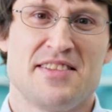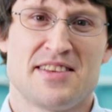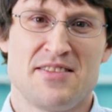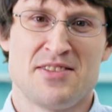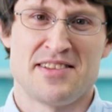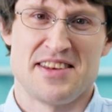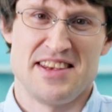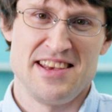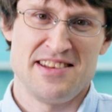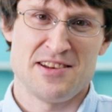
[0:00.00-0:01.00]
This gives us
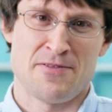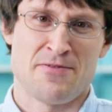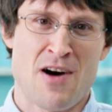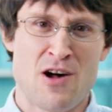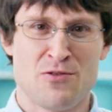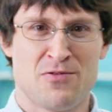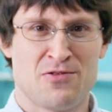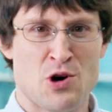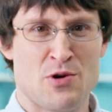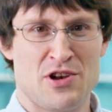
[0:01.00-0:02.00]
an easy-to-follow
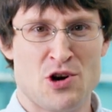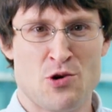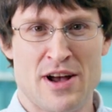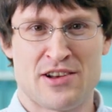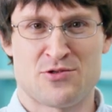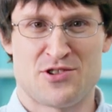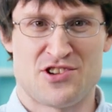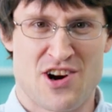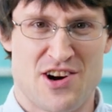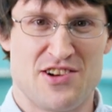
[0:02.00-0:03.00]
flow at no extra
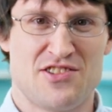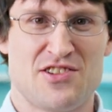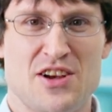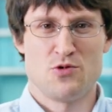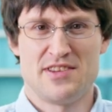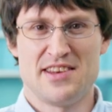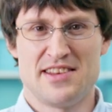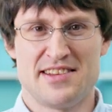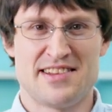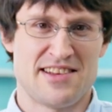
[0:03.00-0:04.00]
charge. We see
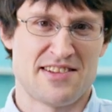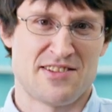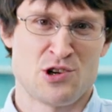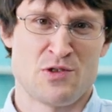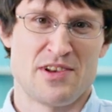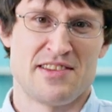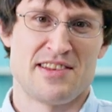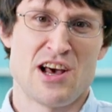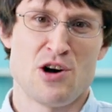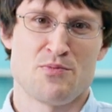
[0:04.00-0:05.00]
this as a service
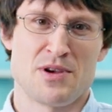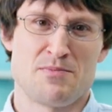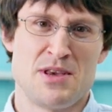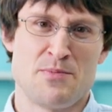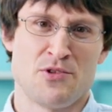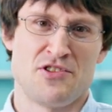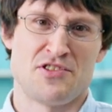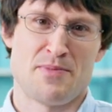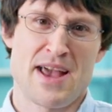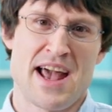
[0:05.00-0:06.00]
to help bring people to
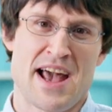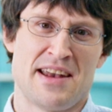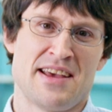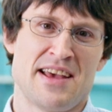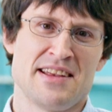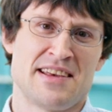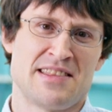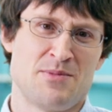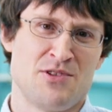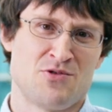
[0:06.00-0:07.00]
Japan and get
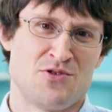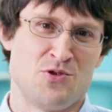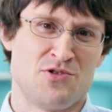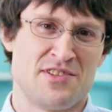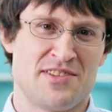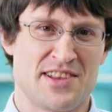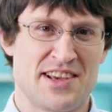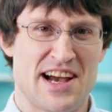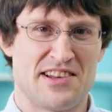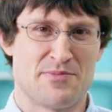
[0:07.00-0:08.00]
them introduced into the
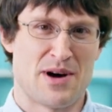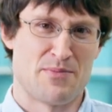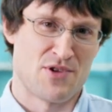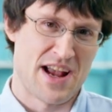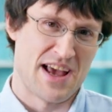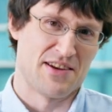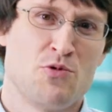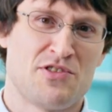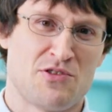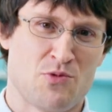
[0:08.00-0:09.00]
GaijinPot brand,
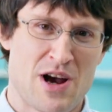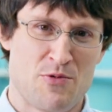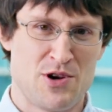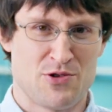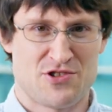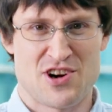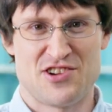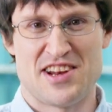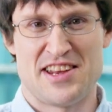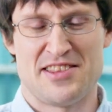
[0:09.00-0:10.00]
which is why we don't
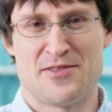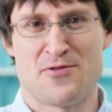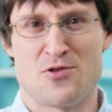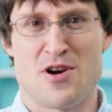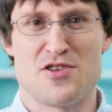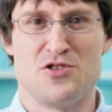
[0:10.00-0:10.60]
charge anything for our